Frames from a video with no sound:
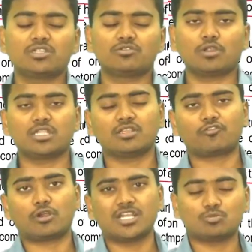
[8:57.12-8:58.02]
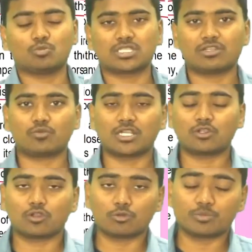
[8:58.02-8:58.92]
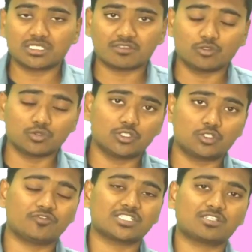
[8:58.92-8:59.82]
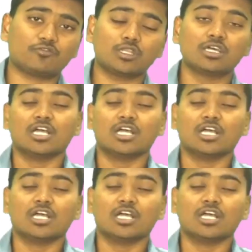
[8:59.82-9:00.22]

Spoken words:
involved in the fraud is more than 1 crore rupees, so you need to first of all